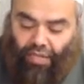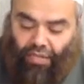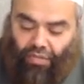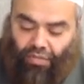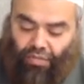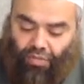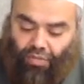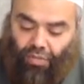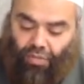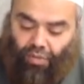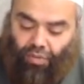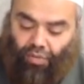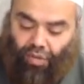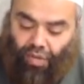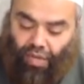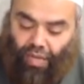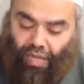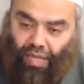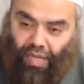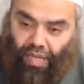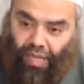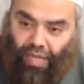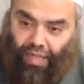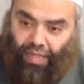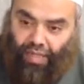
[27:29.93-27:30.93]
So
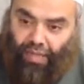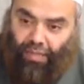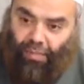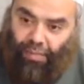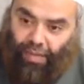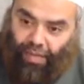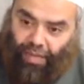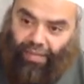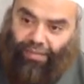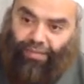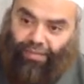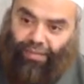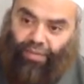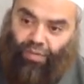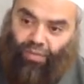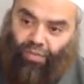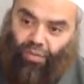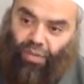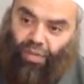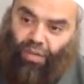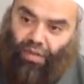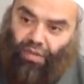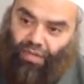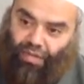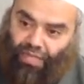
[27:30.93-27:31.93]
and the believers,
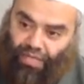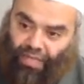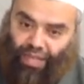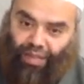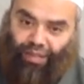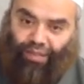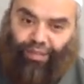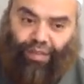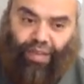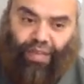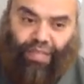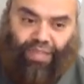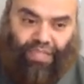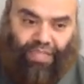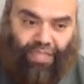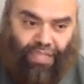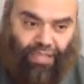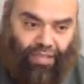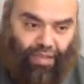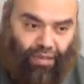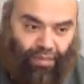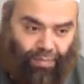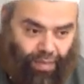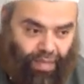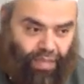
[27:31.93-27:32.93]
when they're steadfast
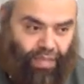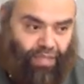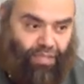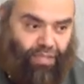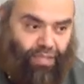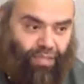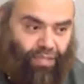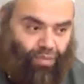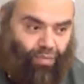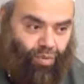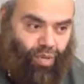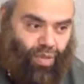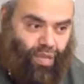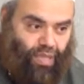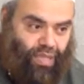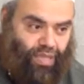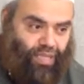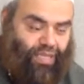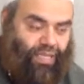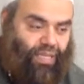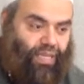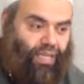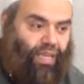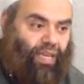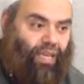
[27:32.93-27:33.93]
and they're patient with
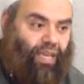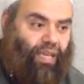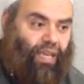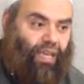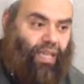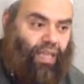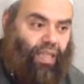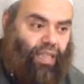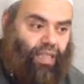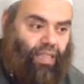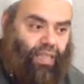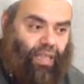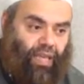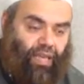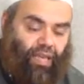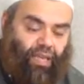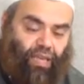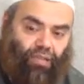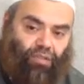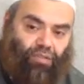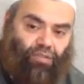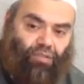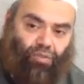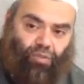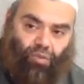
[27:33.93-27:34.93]
this, they
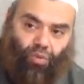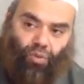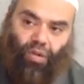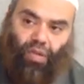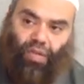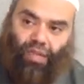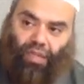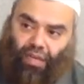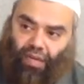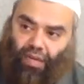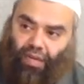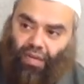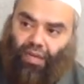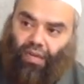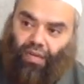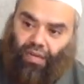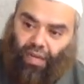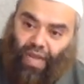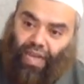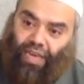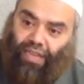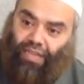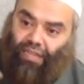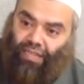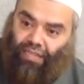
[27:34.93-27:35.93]
enjoy their
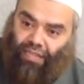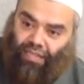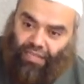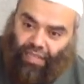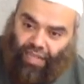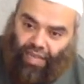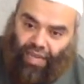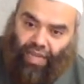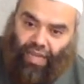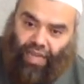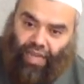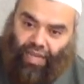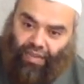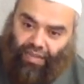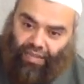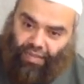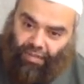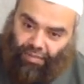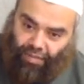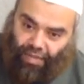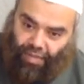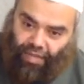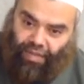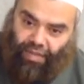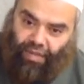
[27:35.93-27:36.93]
night, salah
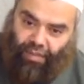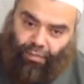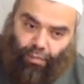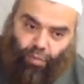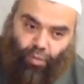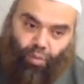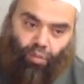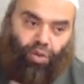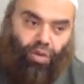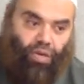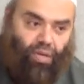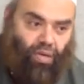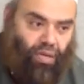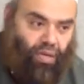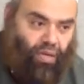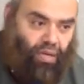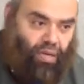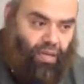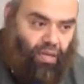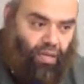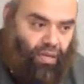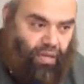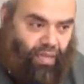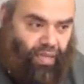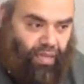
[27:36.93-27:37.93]
and ibadah, more
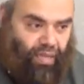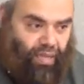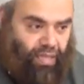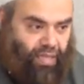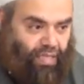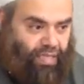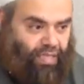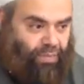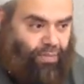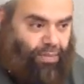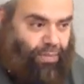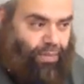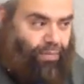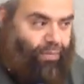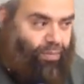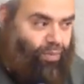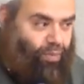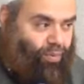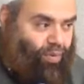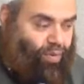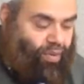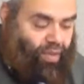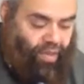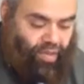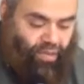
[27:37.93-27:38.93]
than these
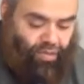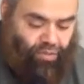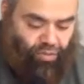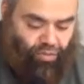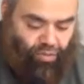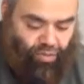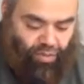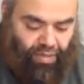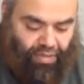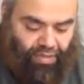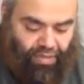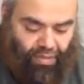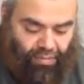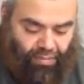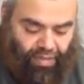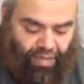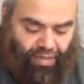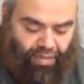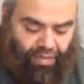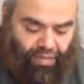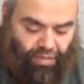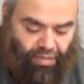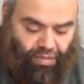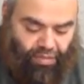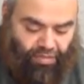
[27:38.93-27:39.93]
people when they enjoy it in
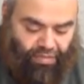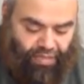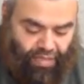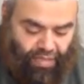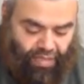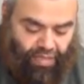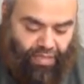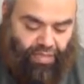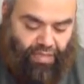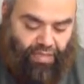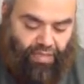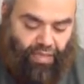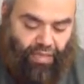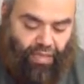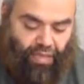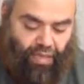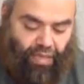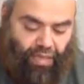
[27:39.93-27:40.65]
matters of sin.